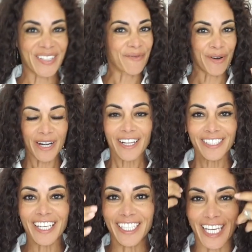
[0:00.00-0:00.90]
so we're
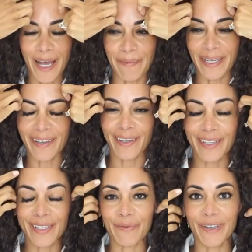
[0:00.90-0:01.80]
not done yet
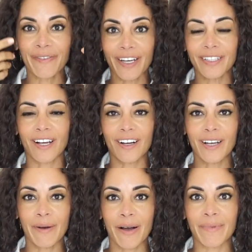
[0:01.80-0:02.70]
because we've got to talk
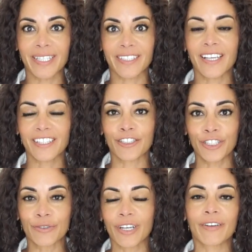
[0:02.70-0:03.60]
about mistakes that you can